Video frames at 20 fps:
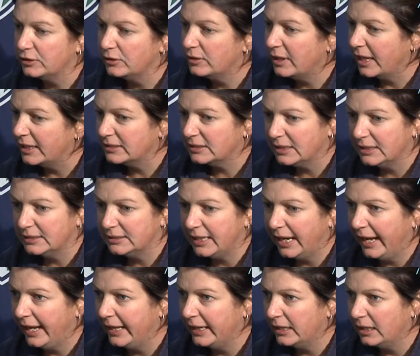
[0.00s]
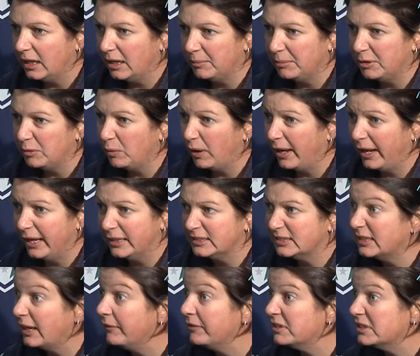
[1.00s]
2010, I mean, I had
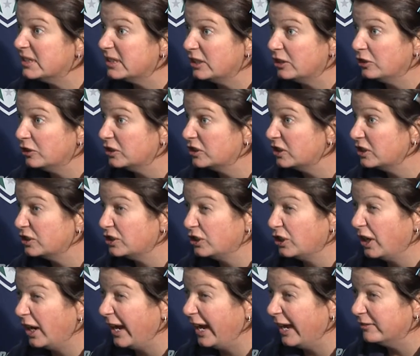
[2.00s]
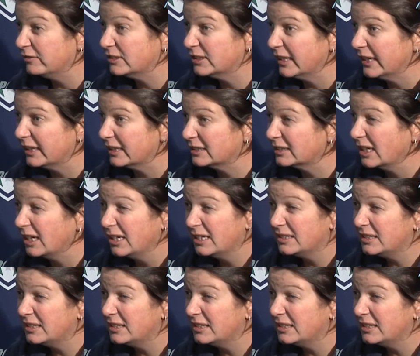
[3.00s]
7 seniors. This year, I have 6.